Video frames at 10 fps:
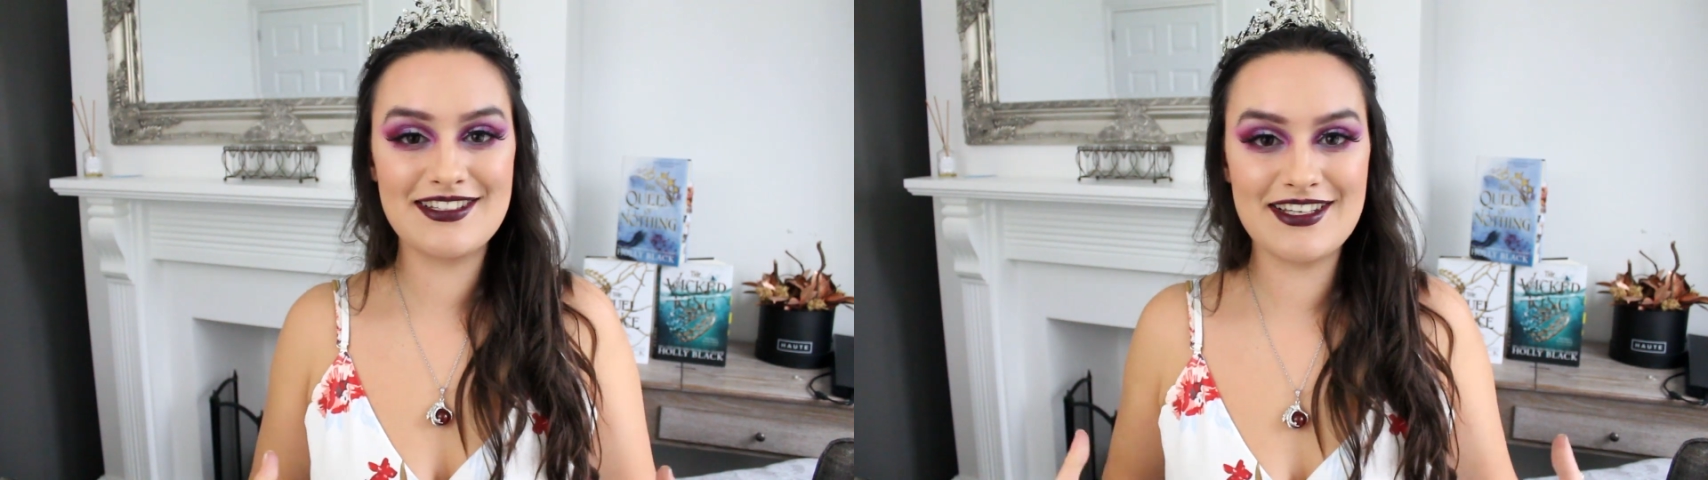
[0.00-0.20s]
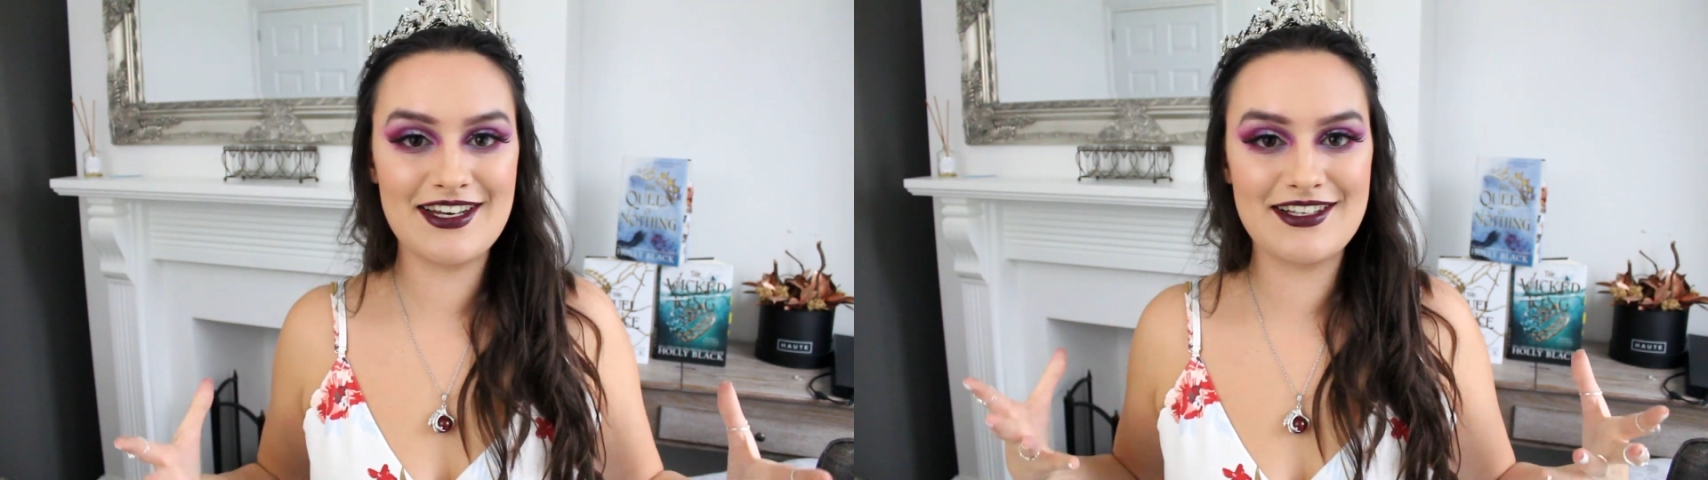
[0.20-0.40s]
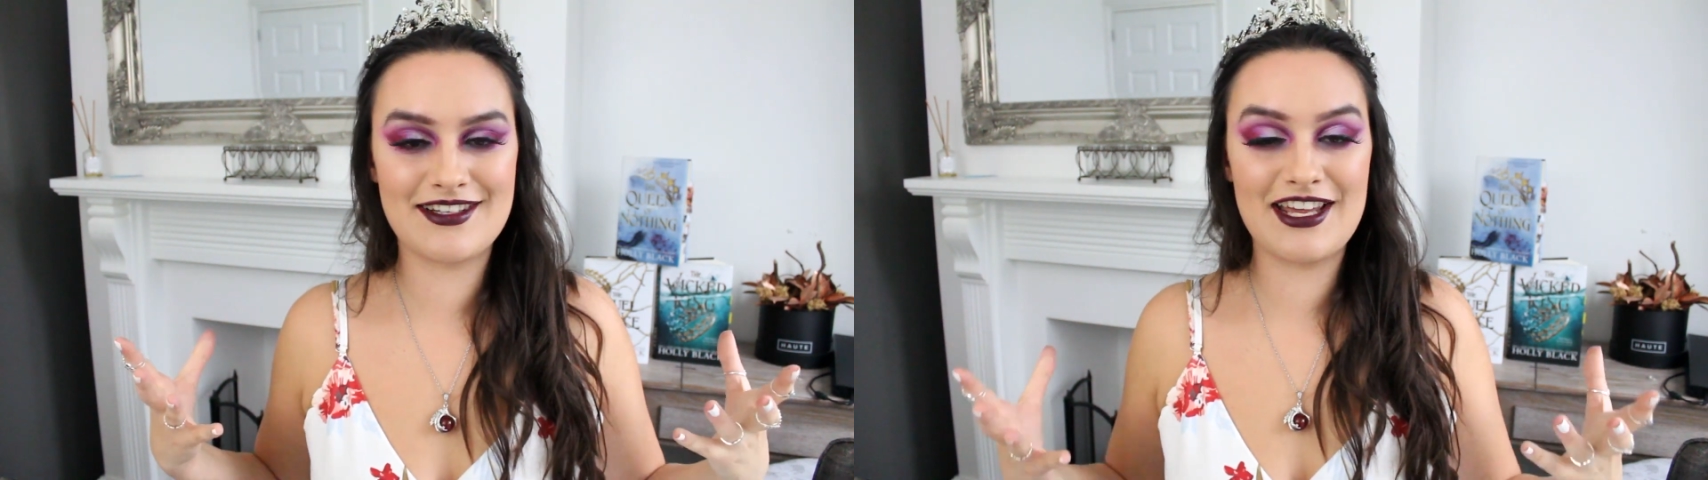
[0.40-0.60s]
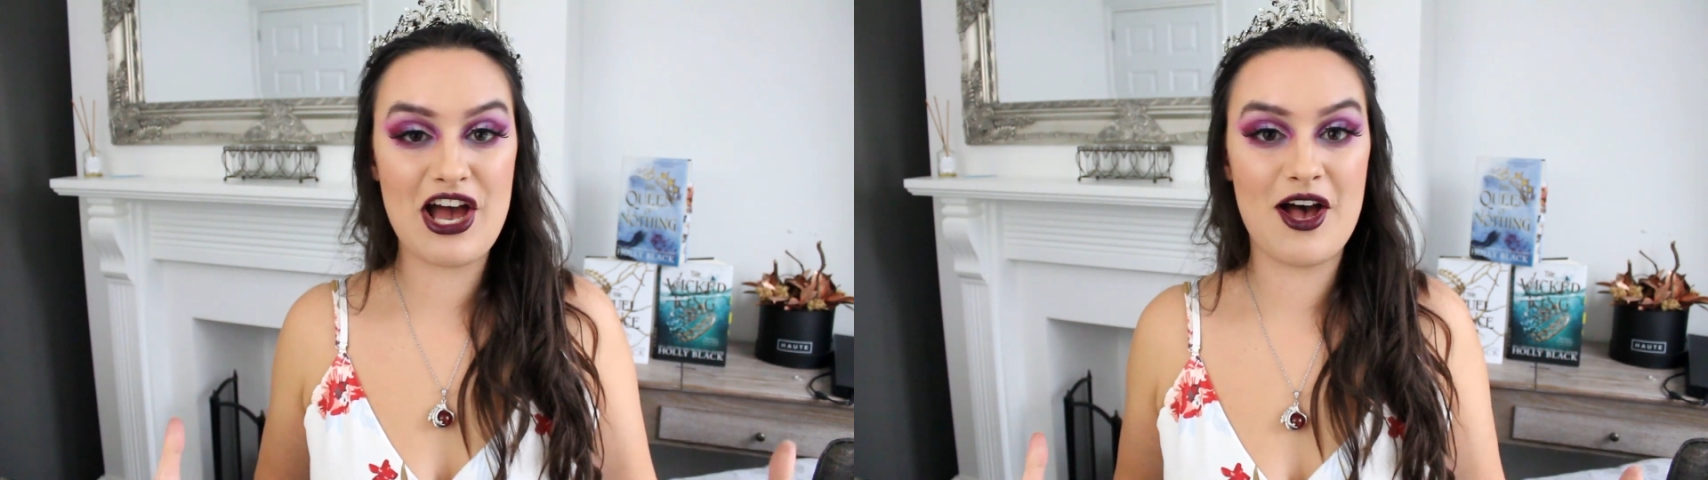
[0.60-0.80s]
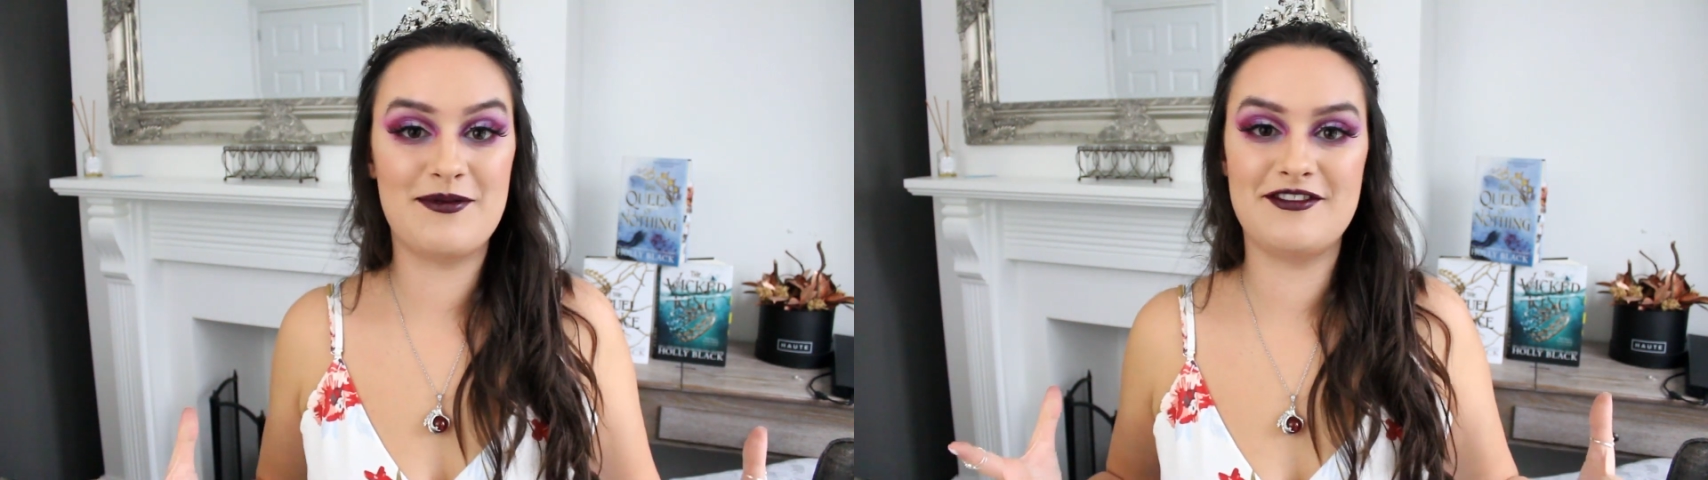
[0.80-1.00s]
it is an
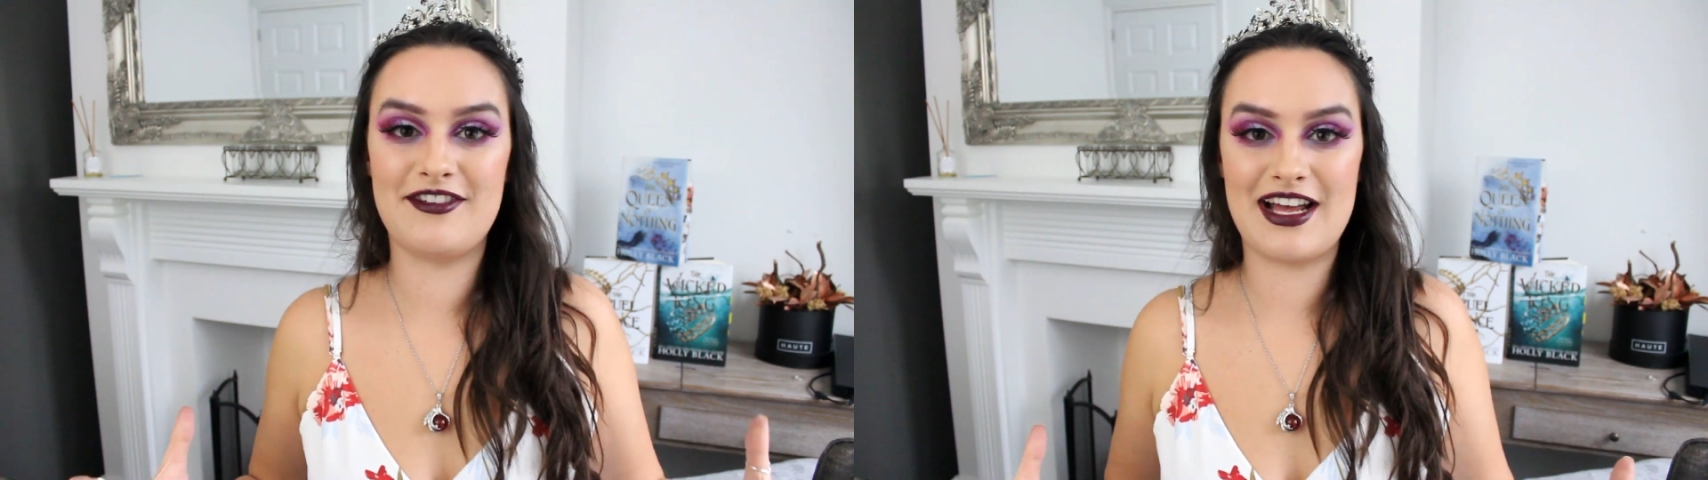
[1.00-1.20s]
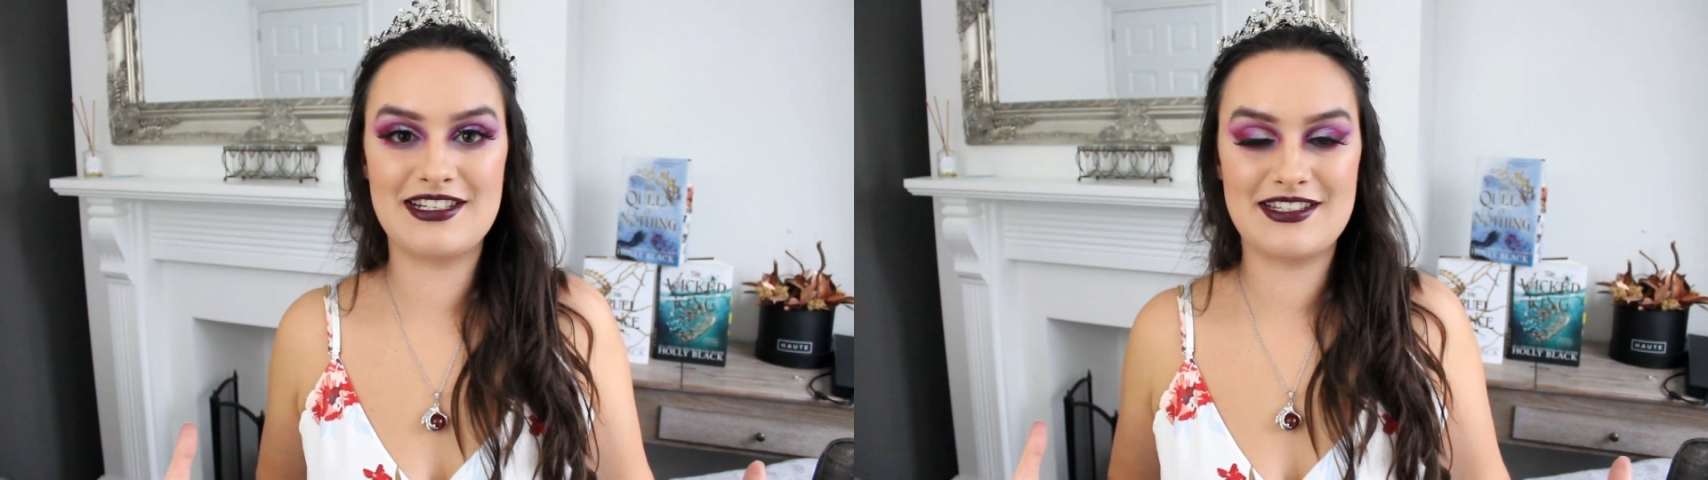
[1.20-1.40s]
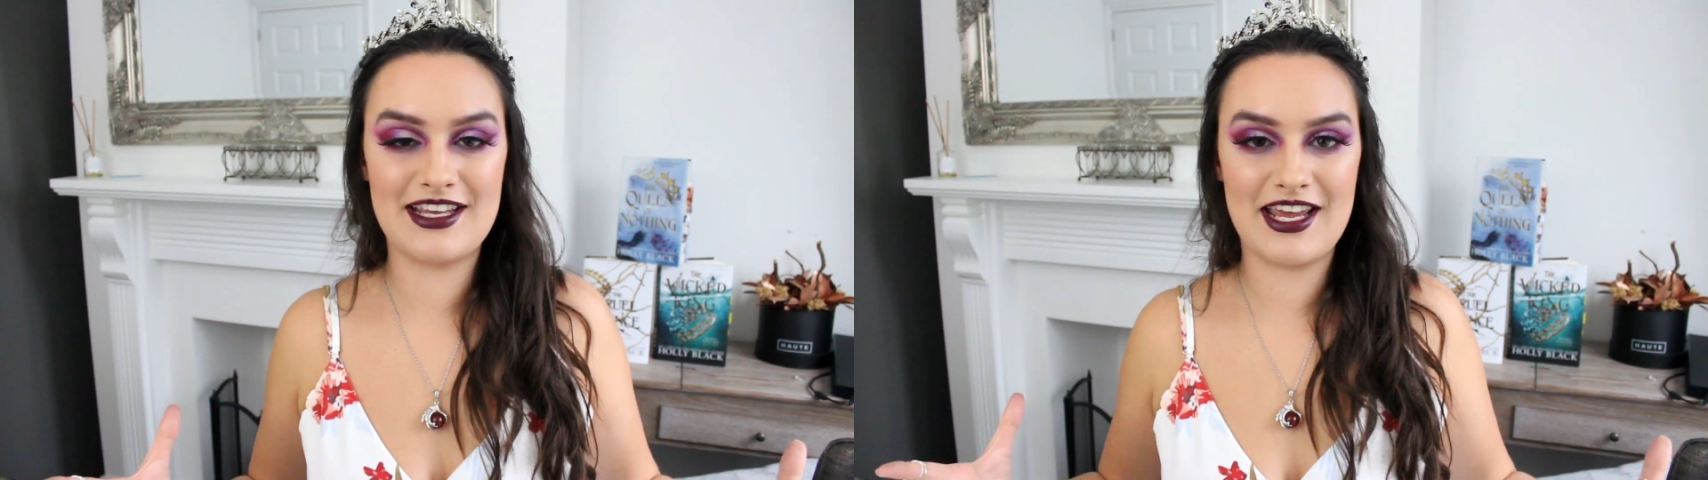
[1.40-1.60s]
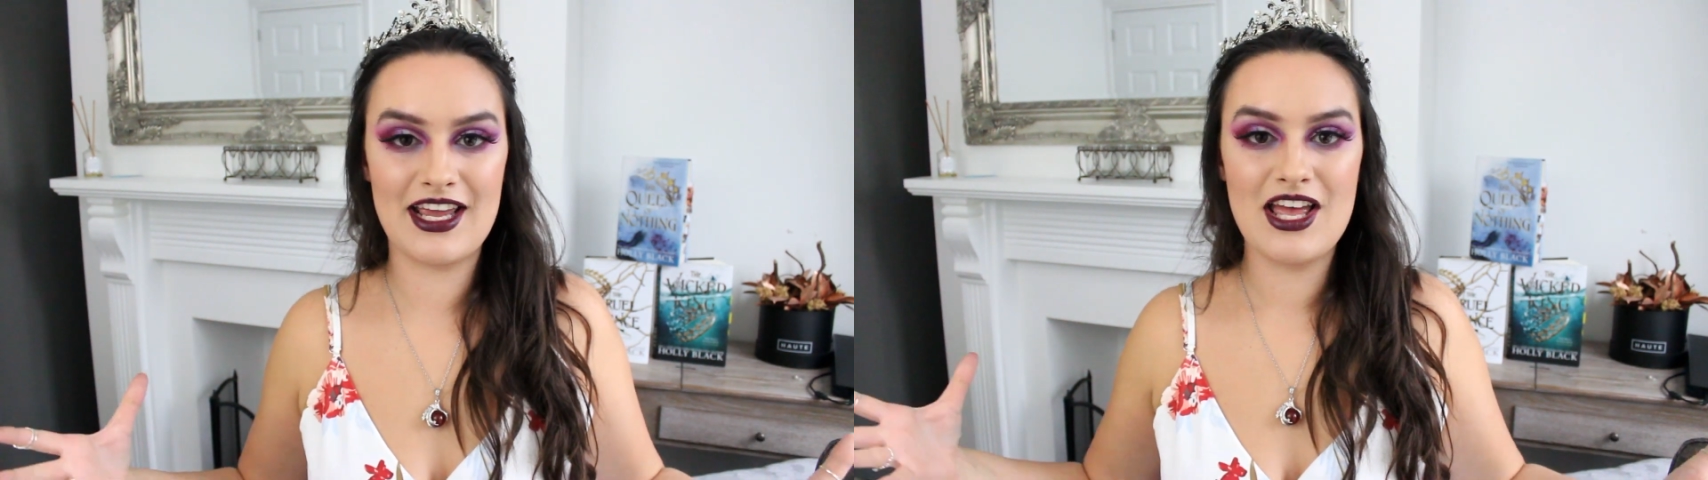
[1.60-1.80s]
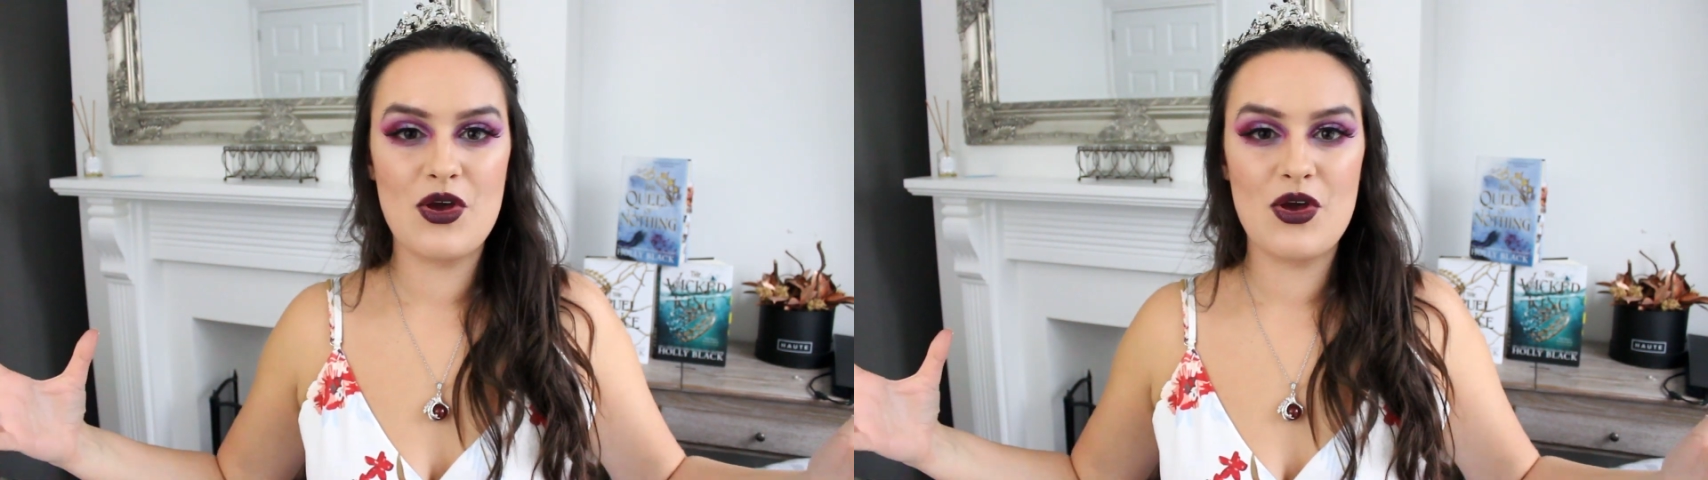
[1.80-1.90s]
urban fantasy,